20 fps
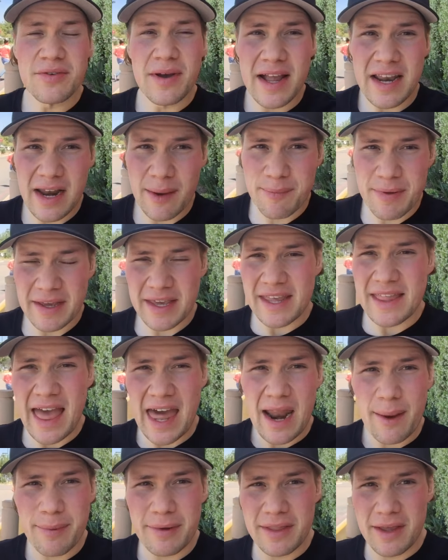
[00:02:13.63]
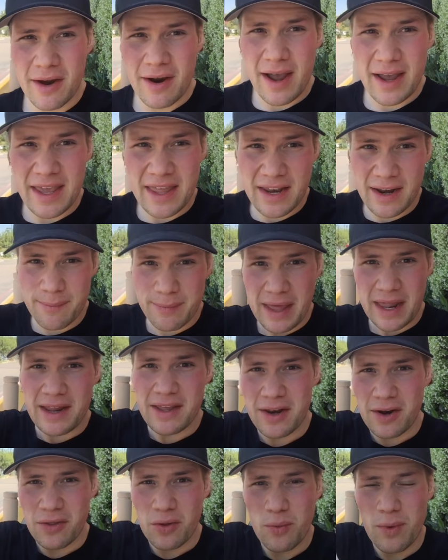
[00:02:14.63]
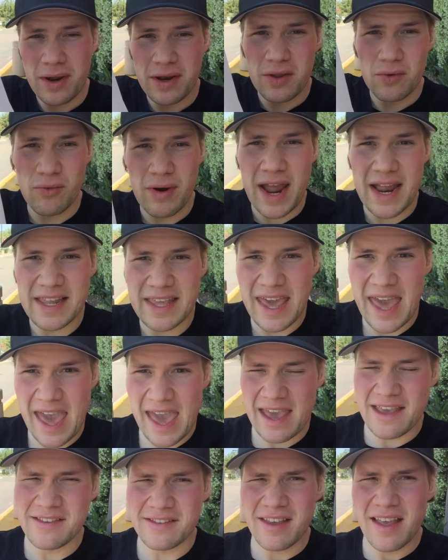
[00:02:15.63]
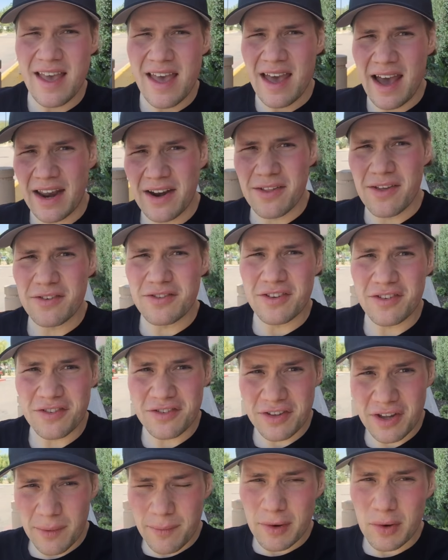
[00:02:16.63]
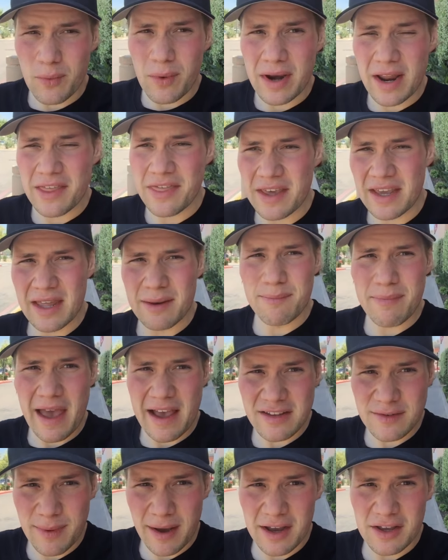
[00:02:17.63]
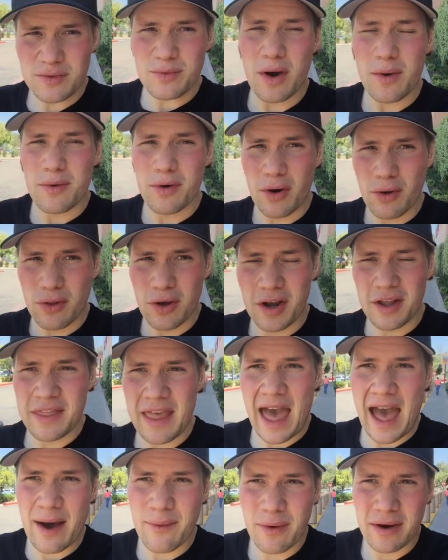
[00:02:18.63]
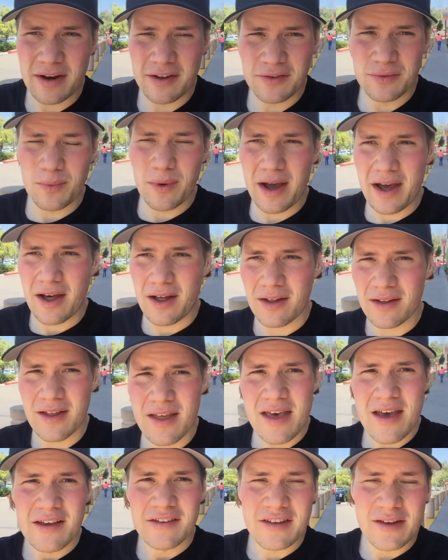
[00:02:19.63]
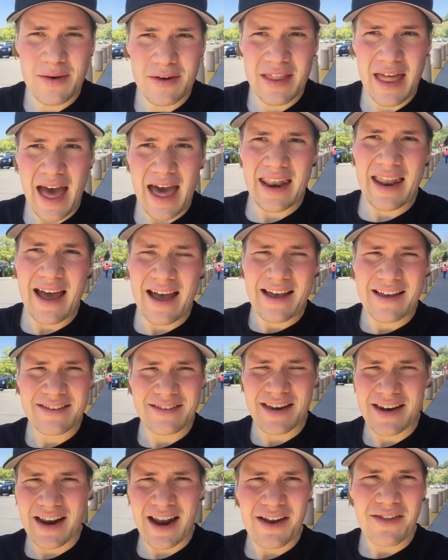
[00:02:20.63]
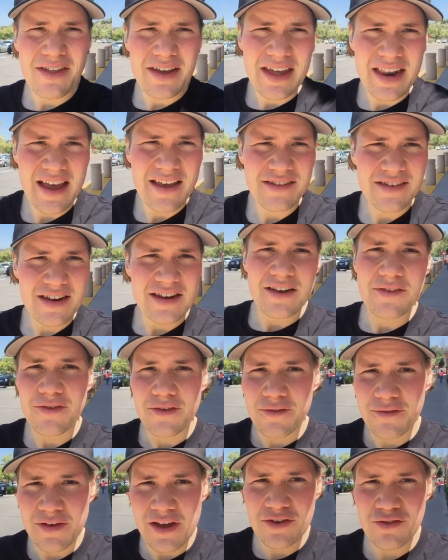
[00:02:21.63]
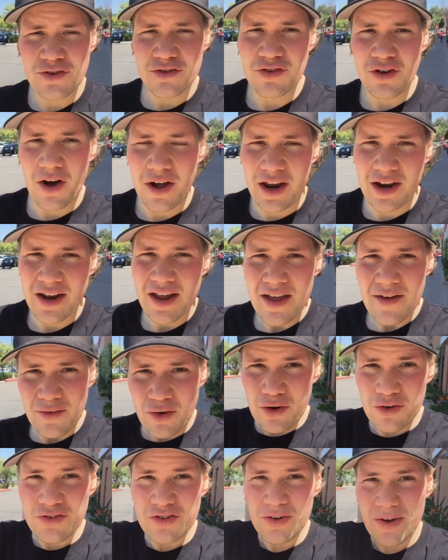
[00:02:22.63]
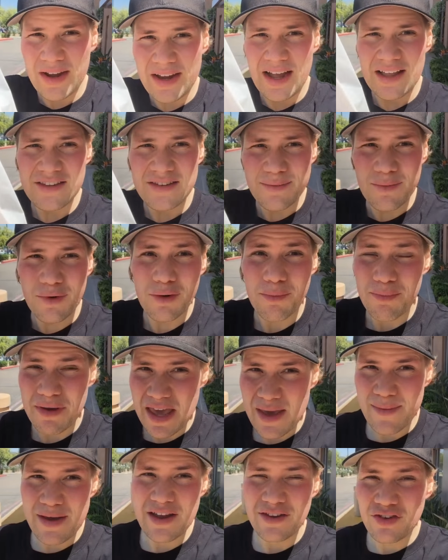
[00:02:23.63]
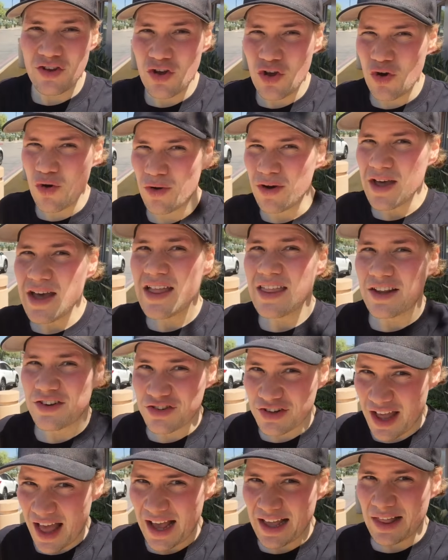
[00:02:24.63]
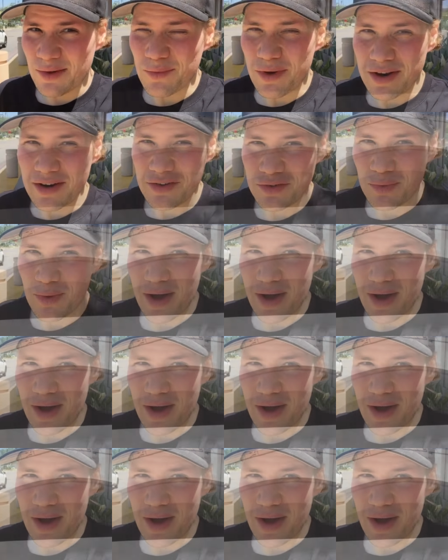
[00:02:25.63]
so I ended up picking that up in there. I ended up getting, you know, the one, the red case. I know there's a steelbook one, I think, at Best Buy as well. We're going to look at that one as well, see what that has in it. I don't think it has any different features on it. Of course, you know, I got some more PB2, the chocolate one as